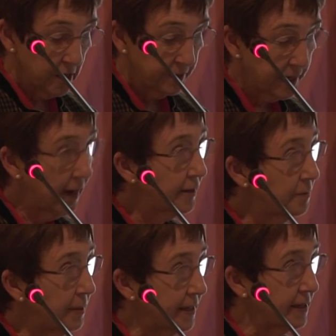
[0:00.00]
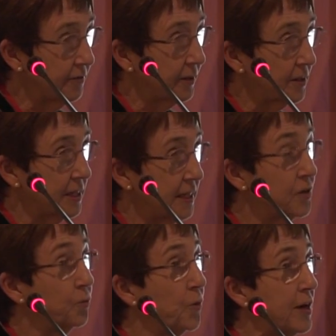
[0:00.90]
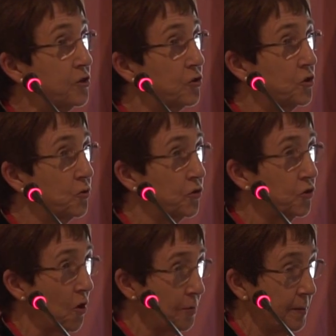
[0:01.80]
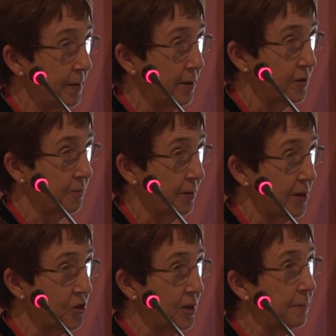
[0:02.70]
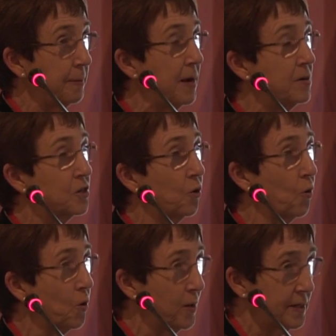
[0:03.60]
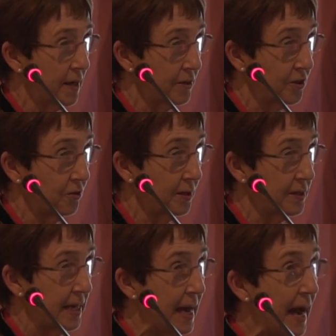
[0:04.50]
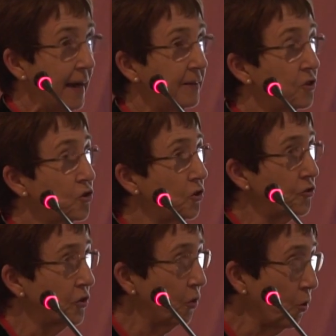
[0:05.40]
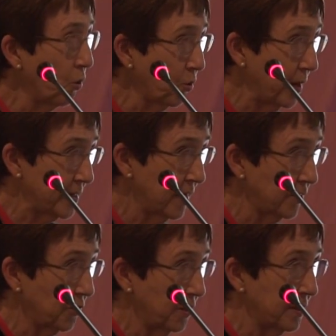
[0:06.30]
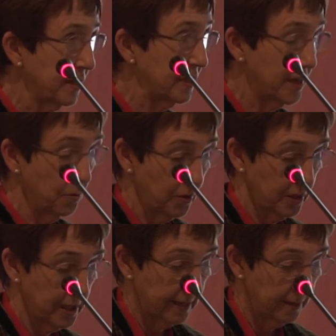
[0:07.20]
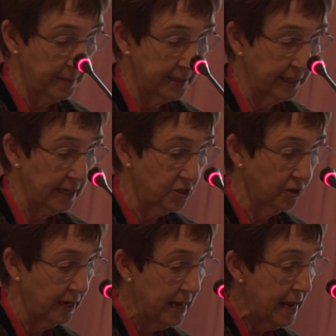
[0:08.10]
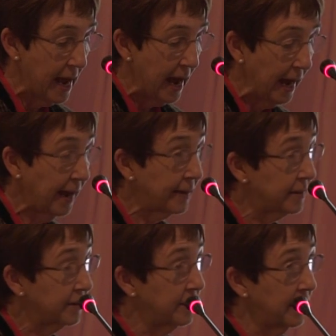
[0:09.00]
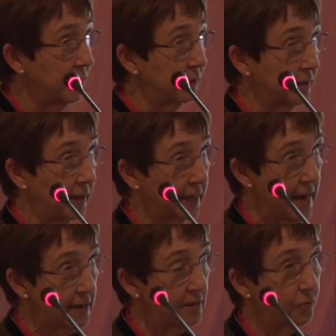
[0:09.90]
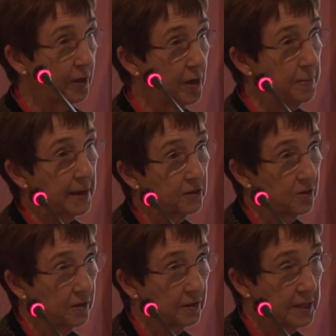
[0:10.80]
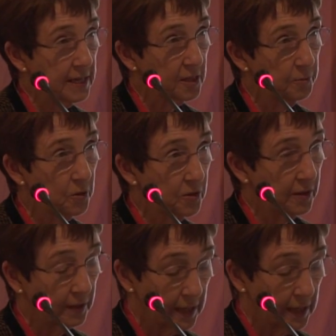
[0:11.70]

The other big difficulty is when should you stop immunosuppression? And parents always ask you this, and the children always ask you this because they don't want to the medication. And again, if we go back to the textbooks and